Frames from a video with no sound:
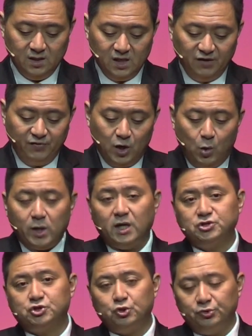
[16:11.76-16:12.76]
If we don't want our
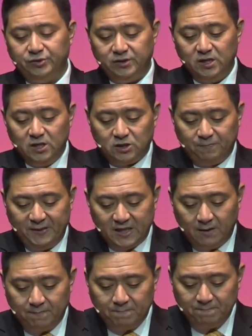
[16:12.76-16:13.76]
children to pick
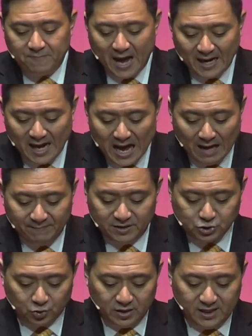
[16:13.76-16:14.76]
up bad
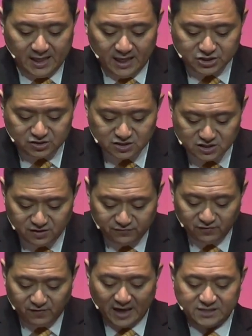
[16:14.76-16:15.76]
habits or engage in
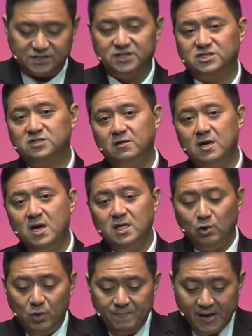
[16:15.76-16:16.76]
sinful vices,
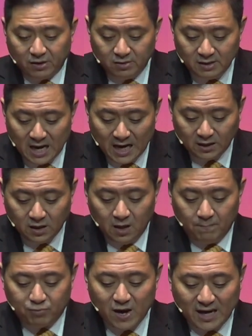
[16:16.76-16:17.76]
then we better not
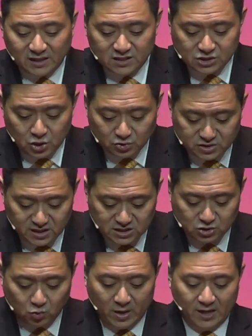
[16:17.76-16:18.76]
practice those things
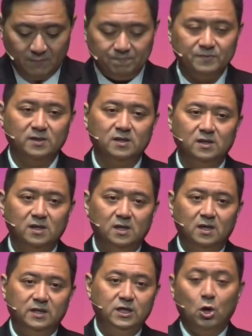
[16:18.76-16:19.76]
as well.
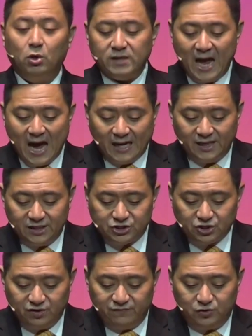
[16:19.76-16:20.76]
The old adage
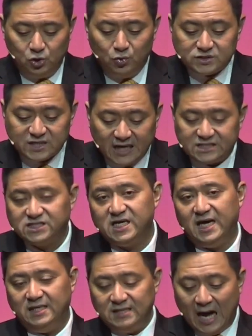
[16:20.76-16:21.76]
of do as I
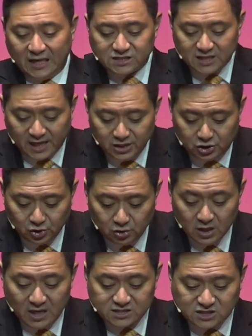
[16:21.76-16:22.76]
say, not as I do
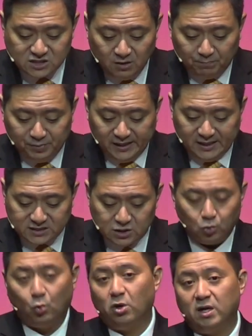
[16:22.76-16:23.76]
simply doesn't
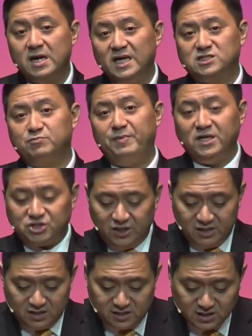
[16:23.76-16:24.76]
work, especially
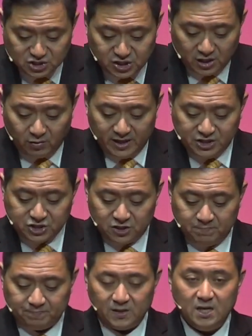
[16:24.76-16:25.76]
in this
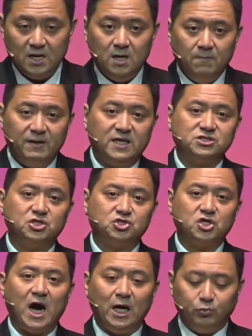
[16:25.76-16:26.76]
generation because the
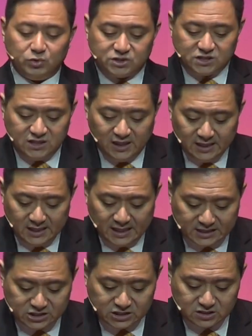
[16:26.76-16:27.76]
child will see in
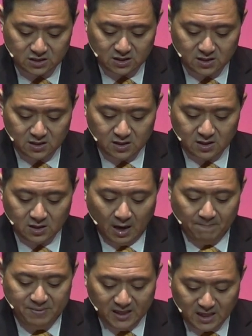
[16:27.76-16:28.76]
us a
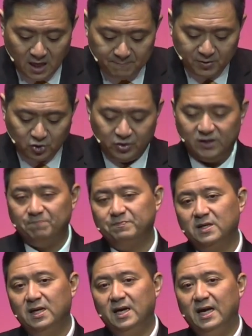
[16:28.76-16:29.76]
big hypocrite
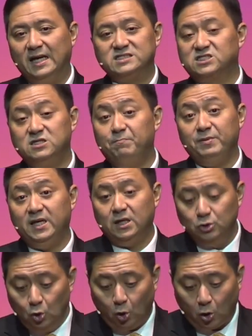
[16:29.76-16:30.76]
and simply
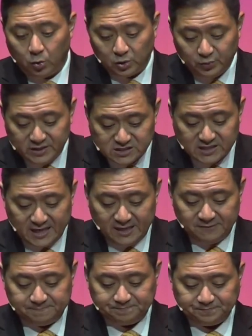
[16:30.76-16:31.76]
ignore what we say.
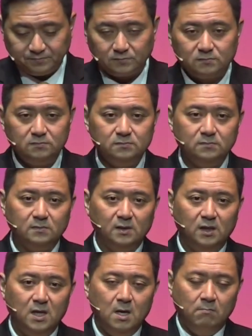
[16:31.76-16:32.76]

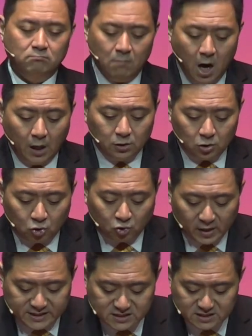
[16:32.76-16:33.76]
Model
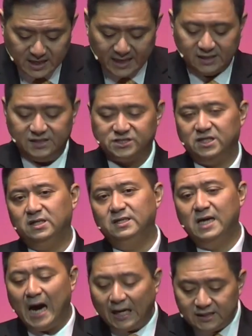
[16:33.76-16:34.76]
Christ likeness and
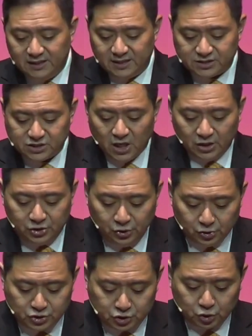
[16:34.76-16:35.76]
godliness to
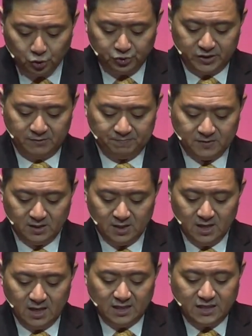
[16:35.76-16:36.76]
your children,
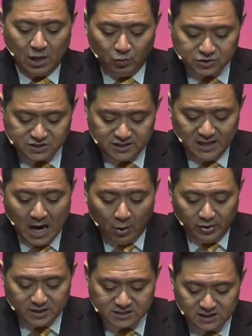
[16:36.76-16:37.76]
and they will see how
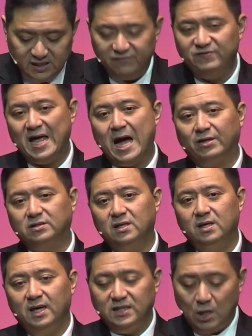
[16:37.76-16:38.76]
it is lived out
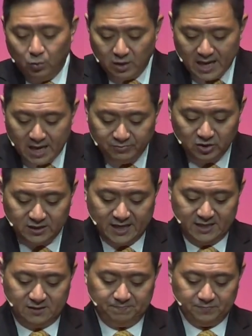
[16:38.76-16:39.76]
and they will emulate
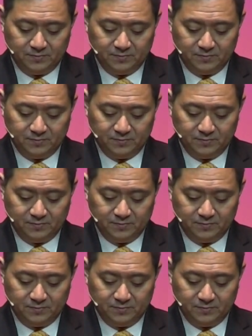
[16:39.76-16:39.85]
it.